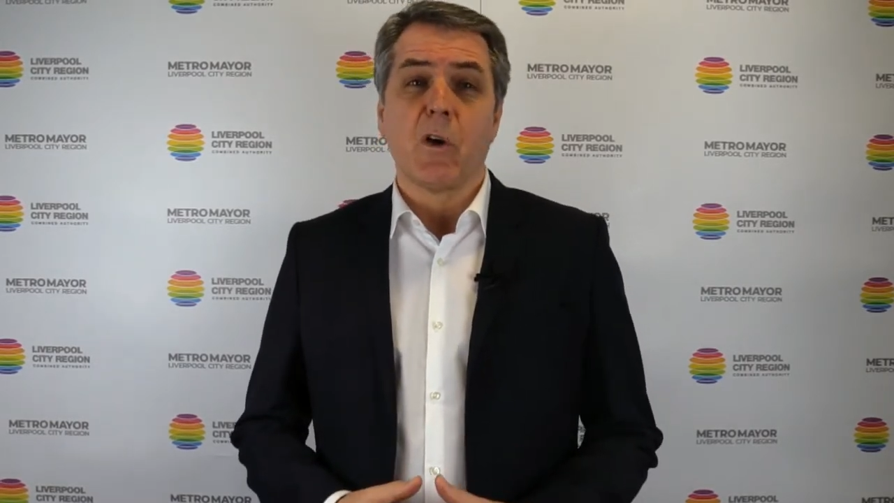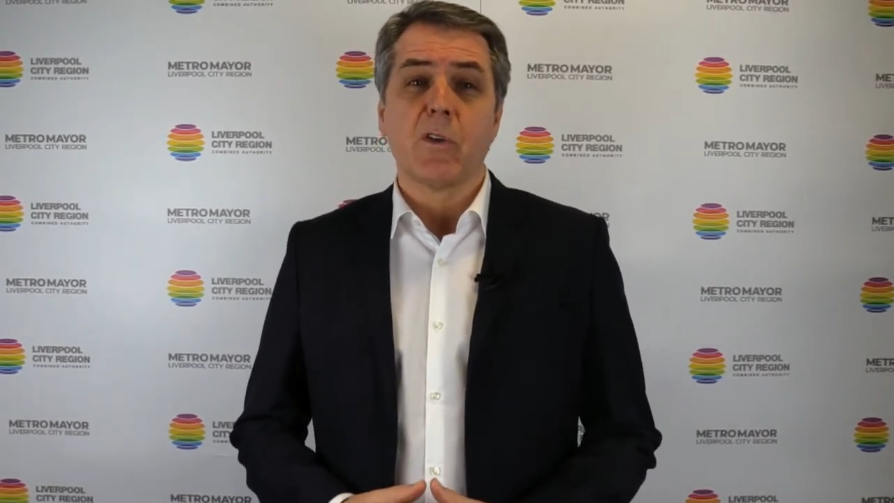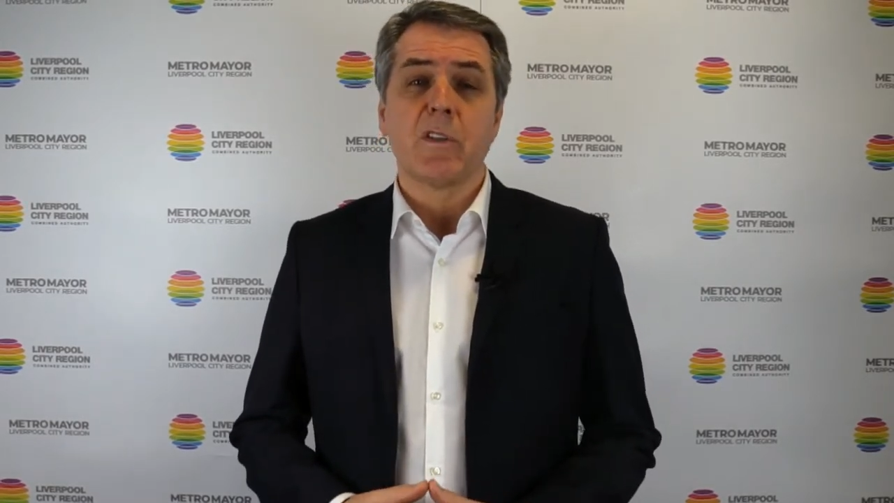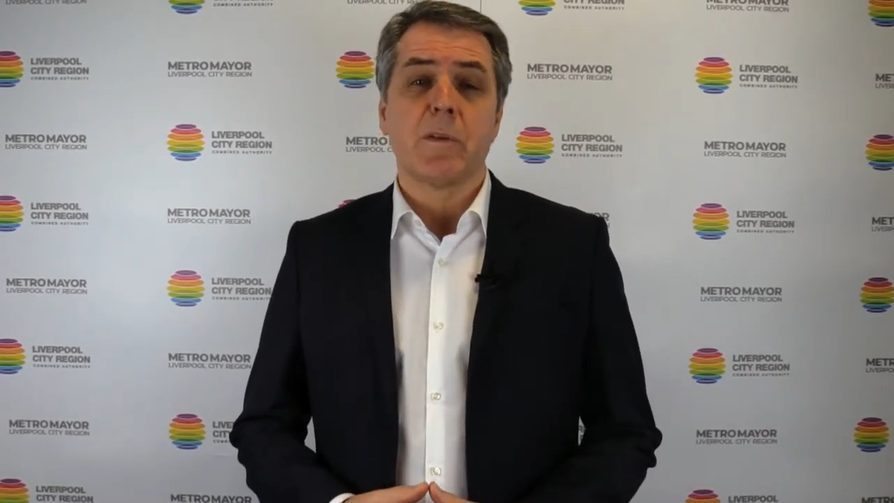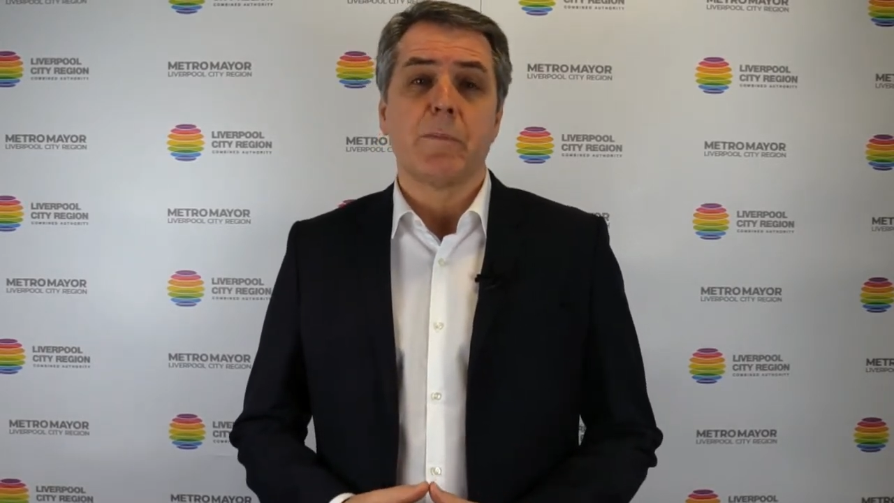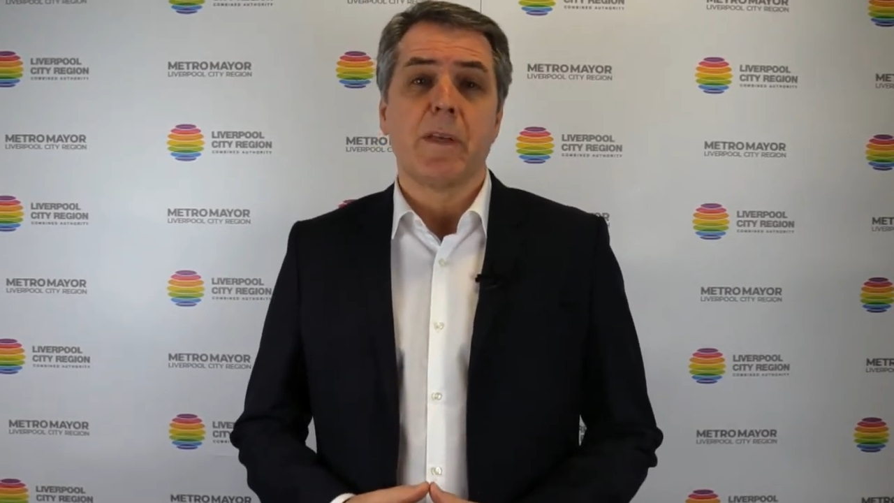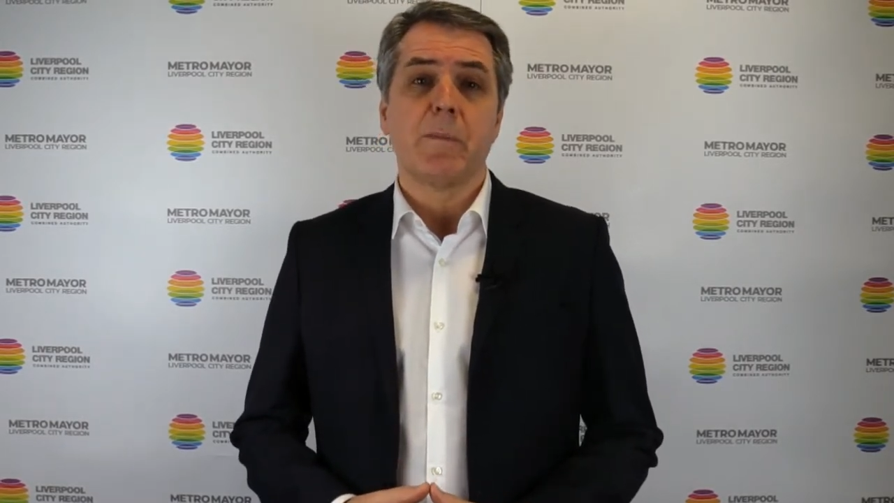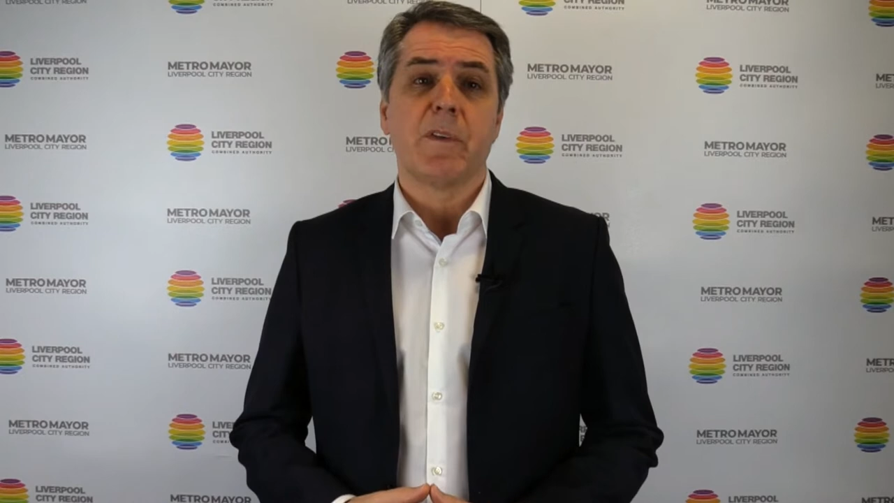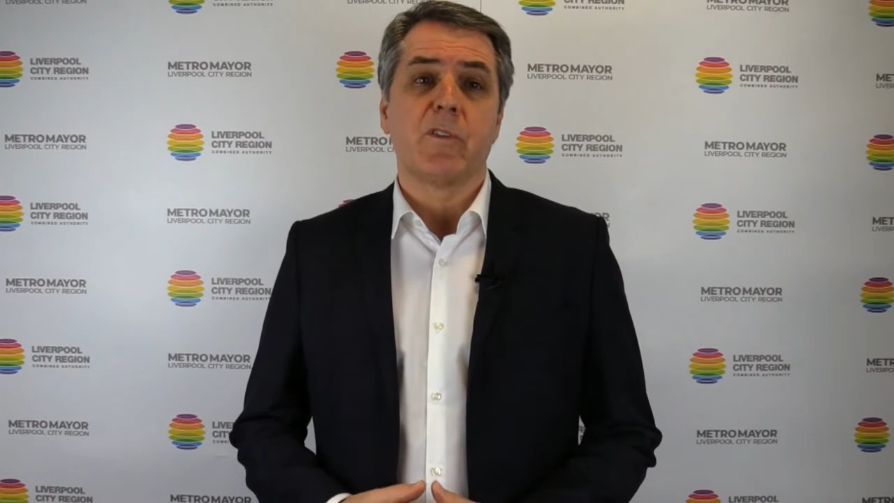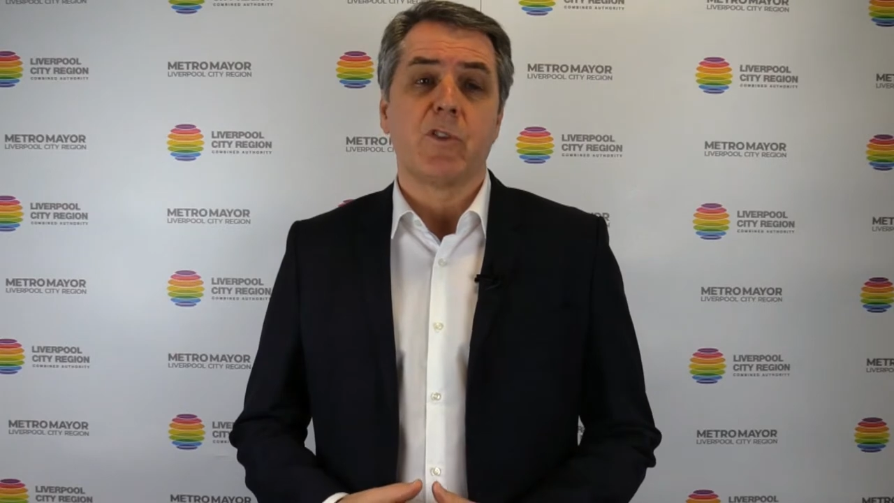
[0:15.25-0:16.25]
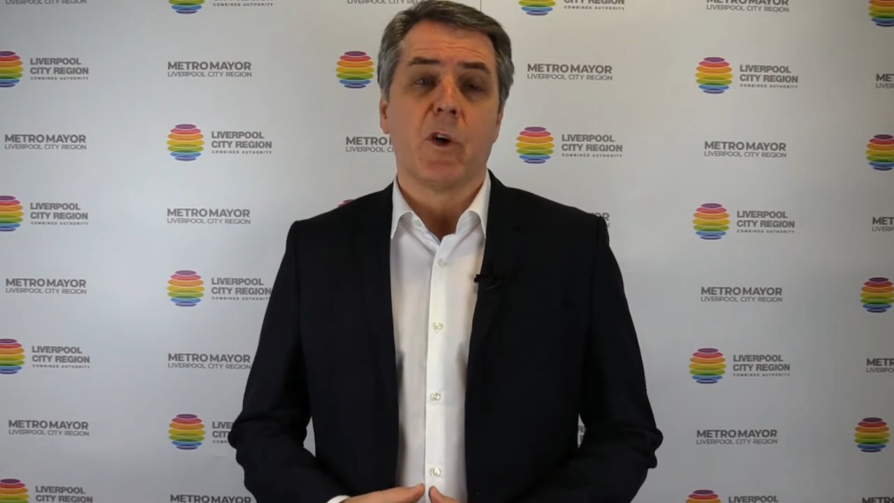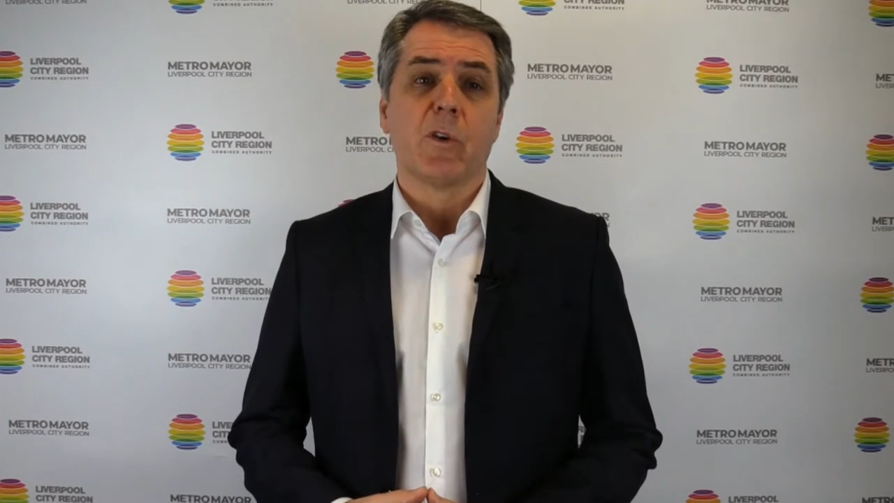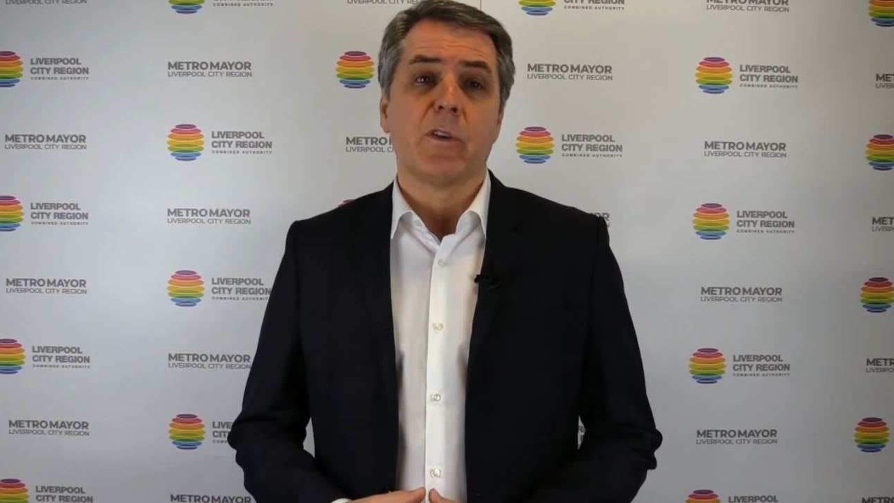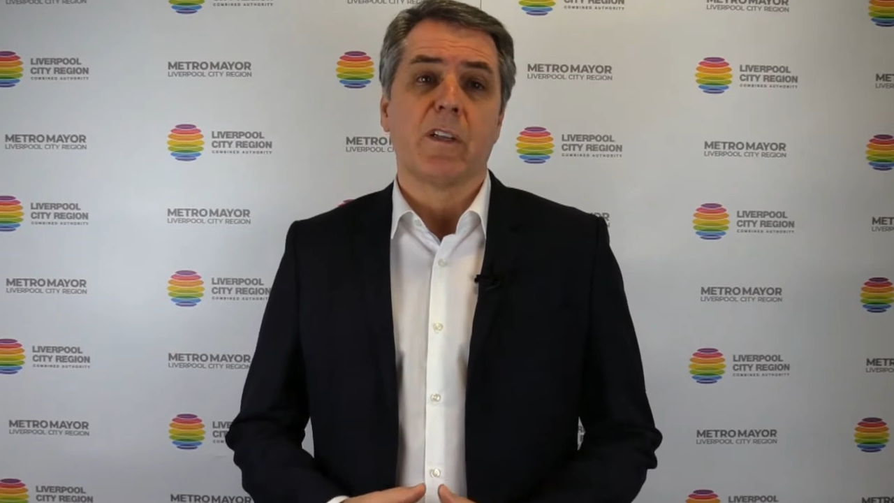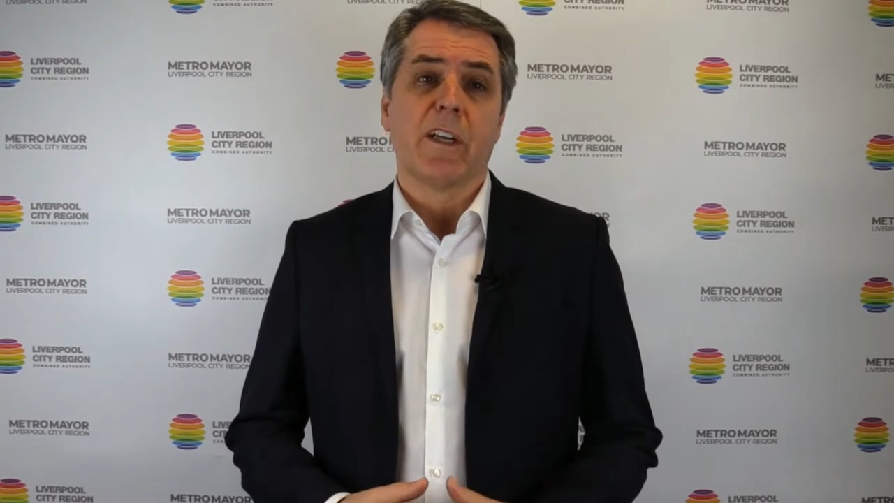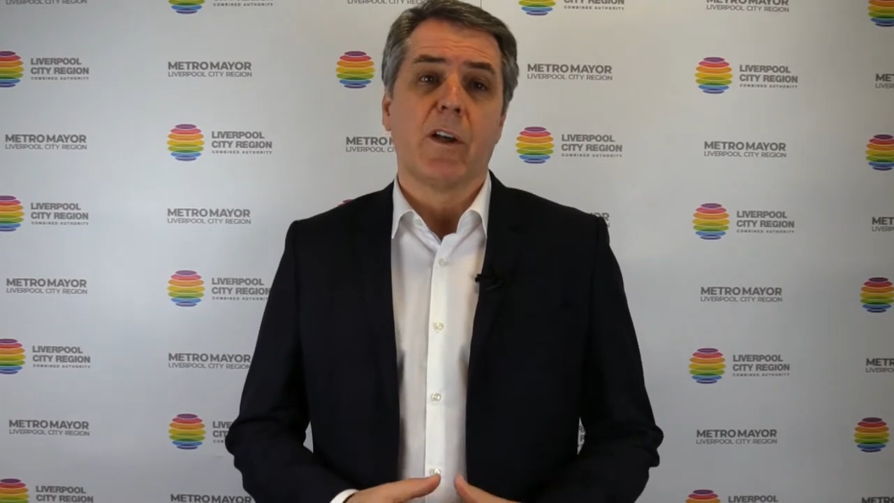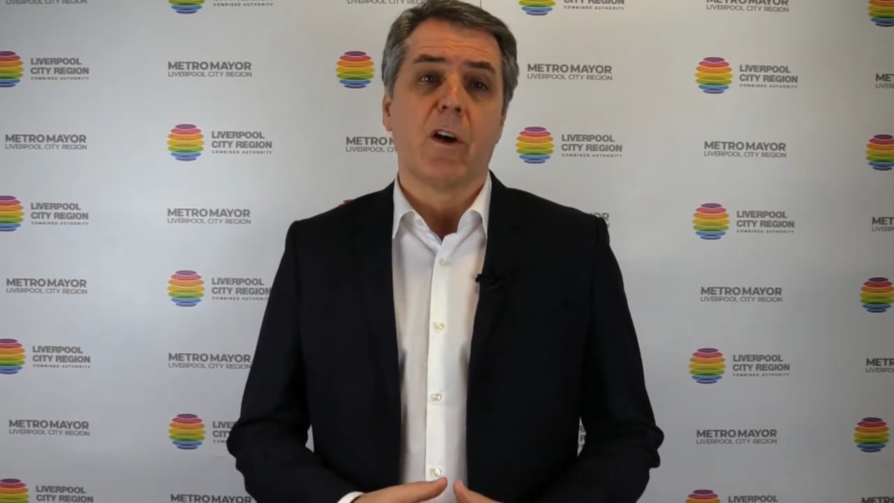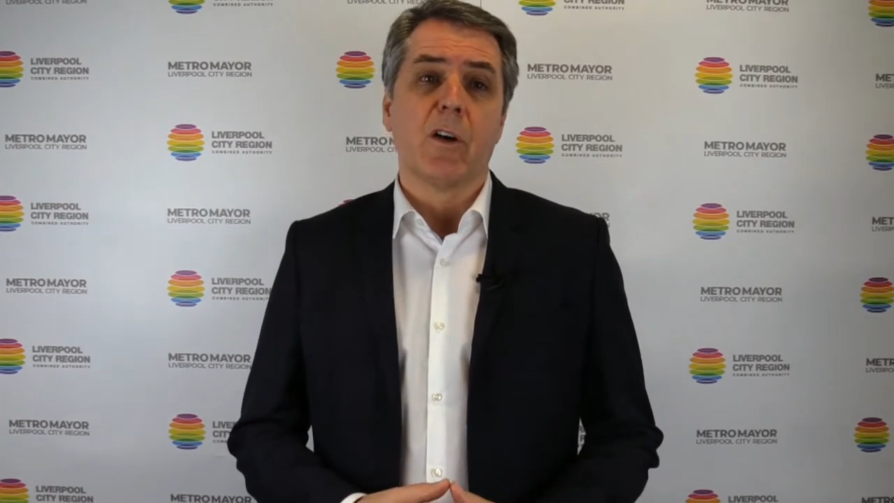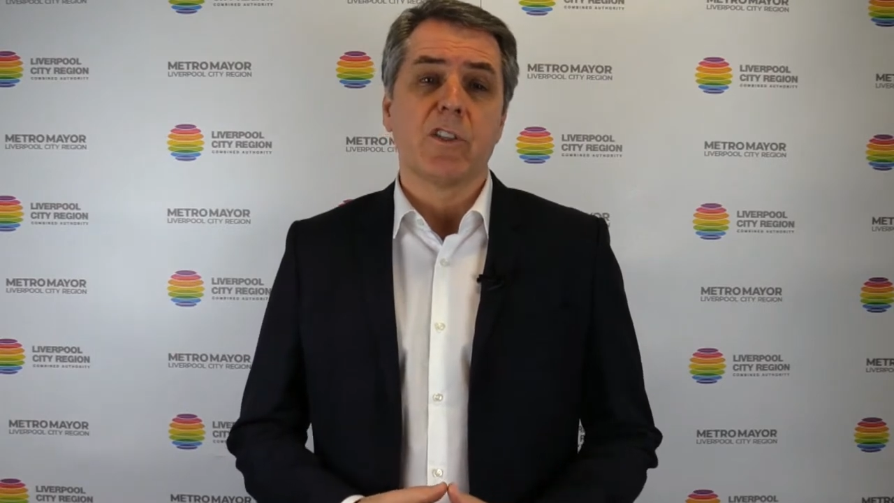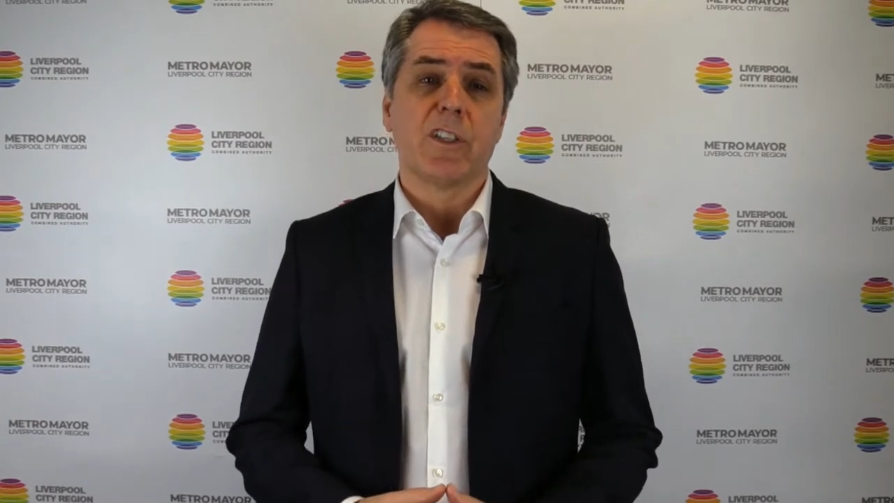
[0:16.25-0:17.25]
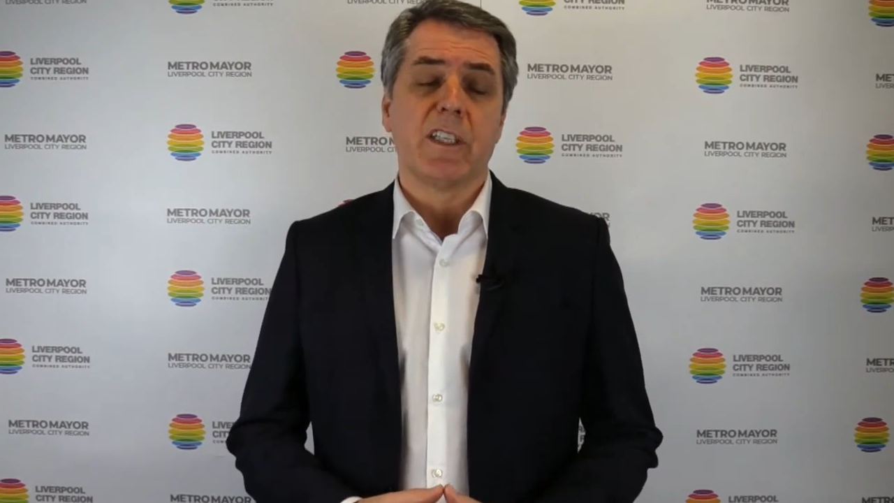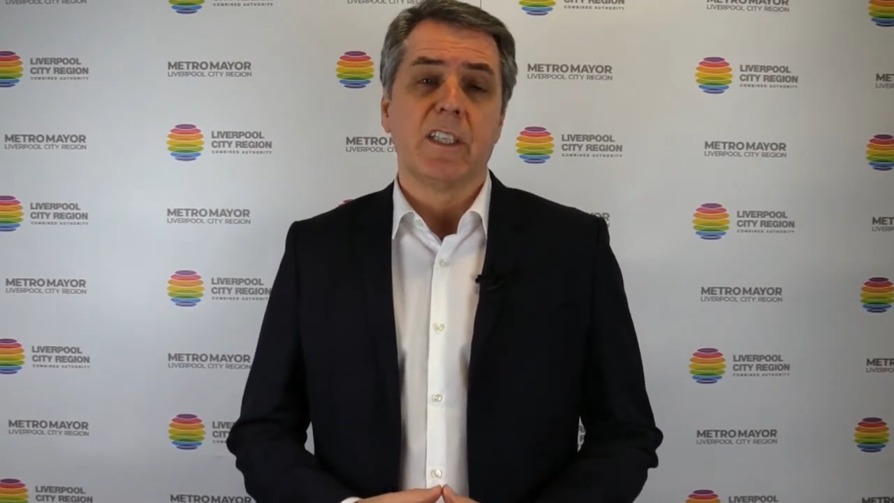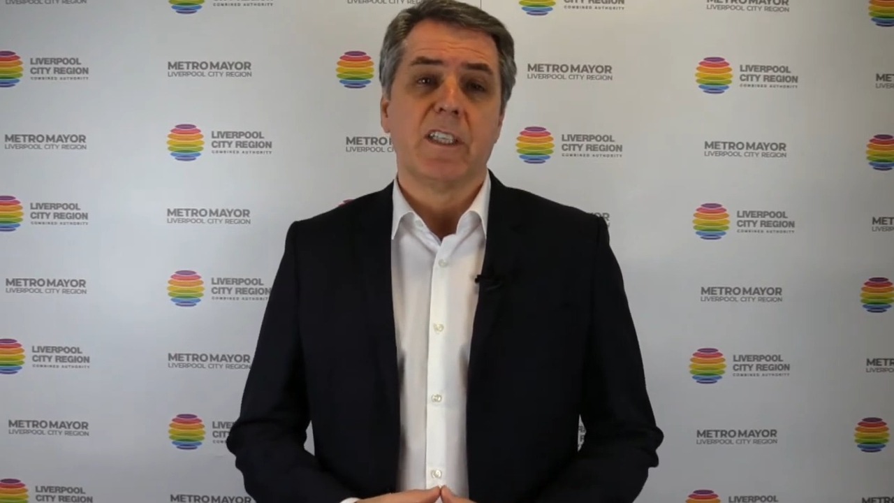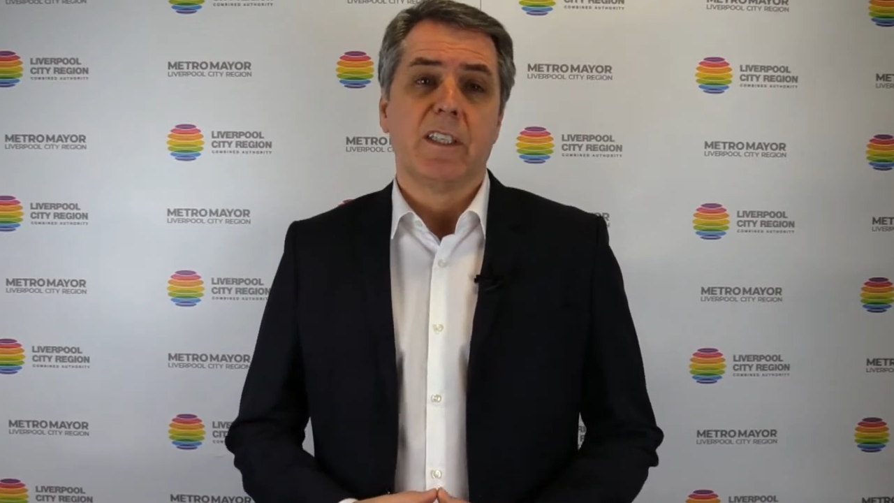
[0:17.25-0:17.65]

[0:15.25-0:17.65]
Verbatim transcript: honoured to meet with John and Archie.